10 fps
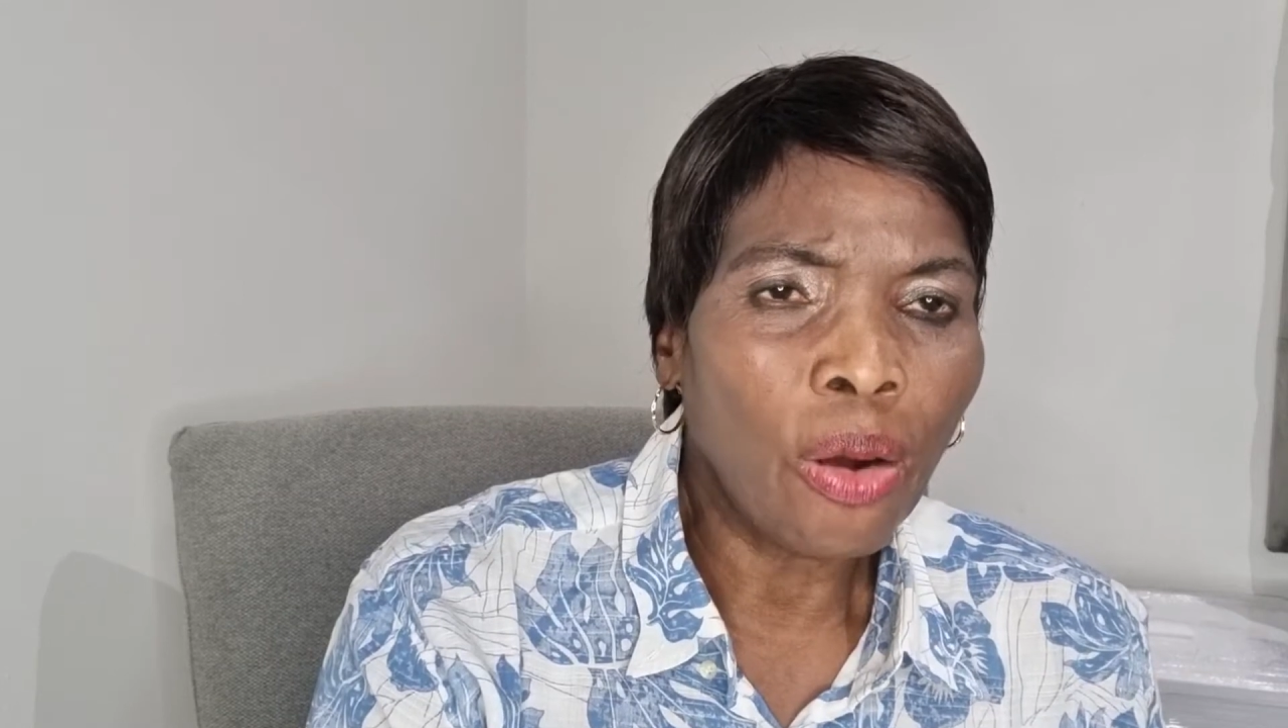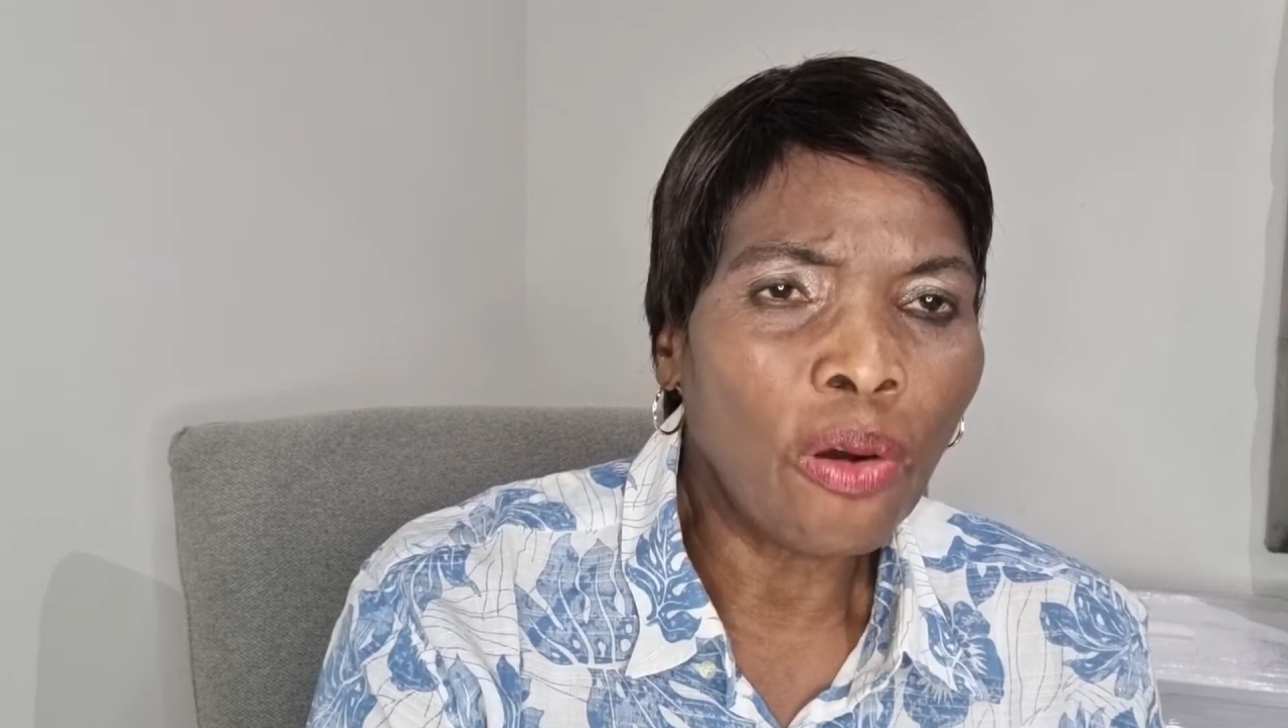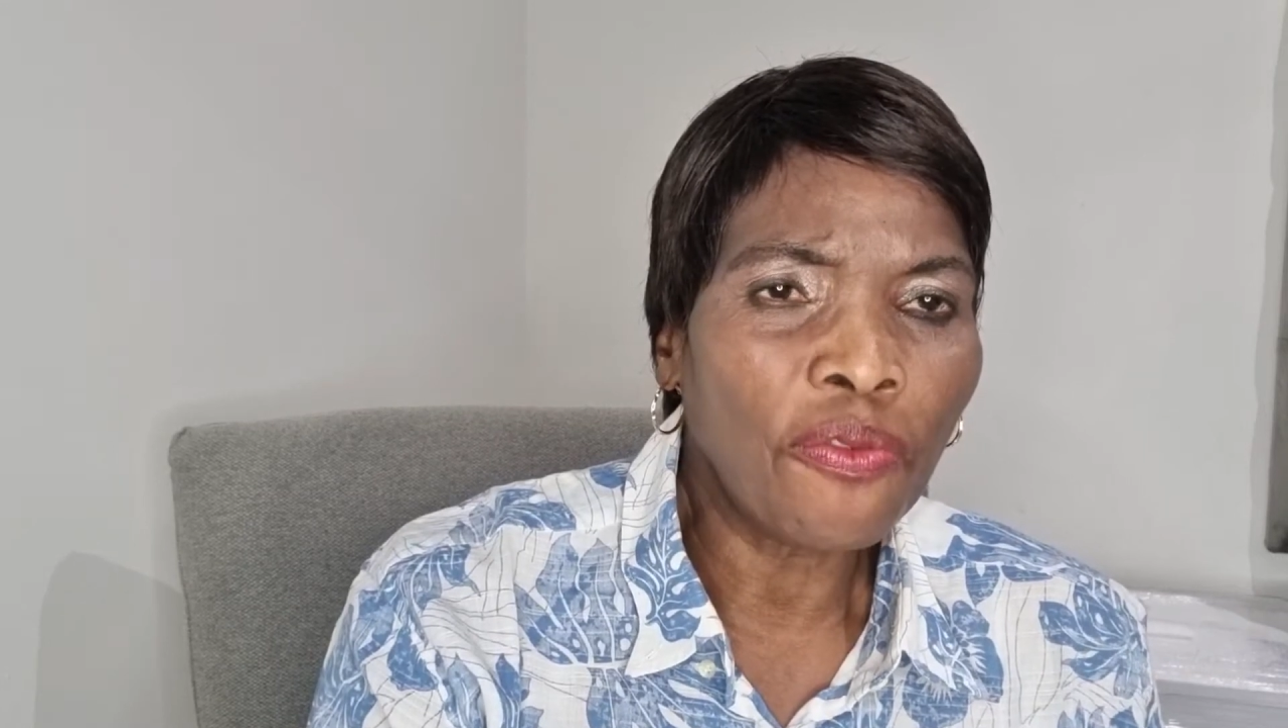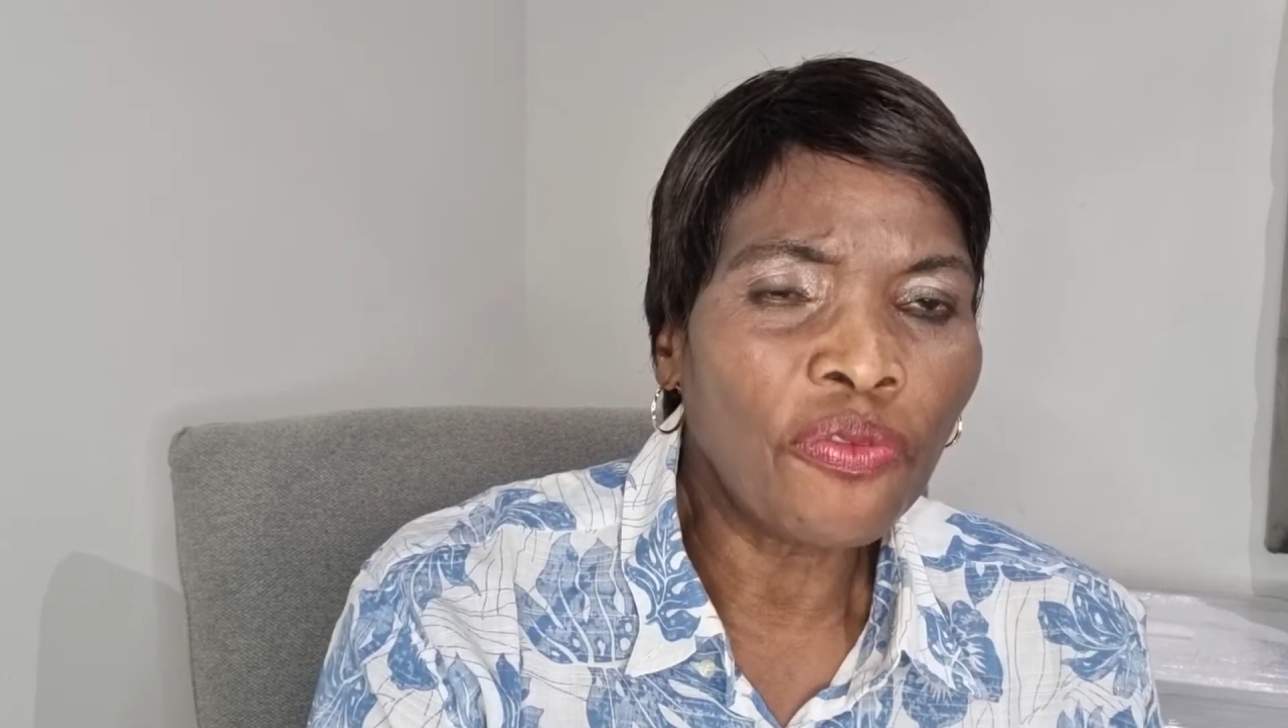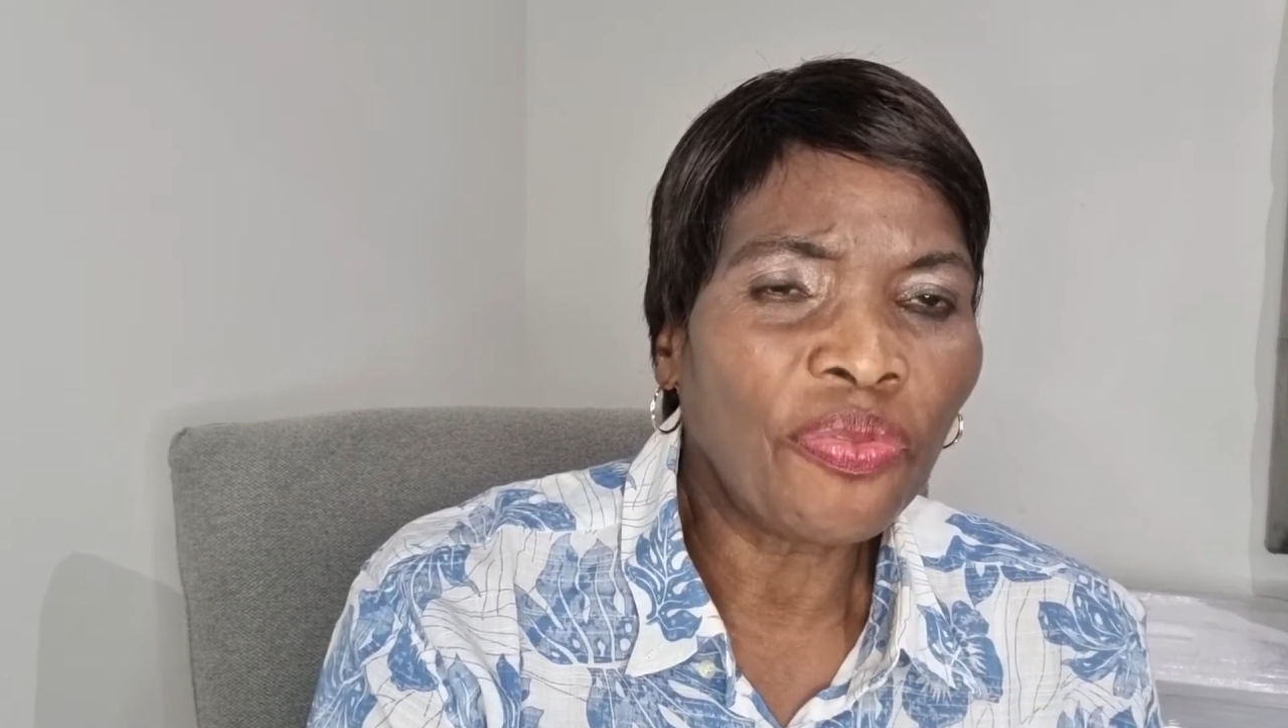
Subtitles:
of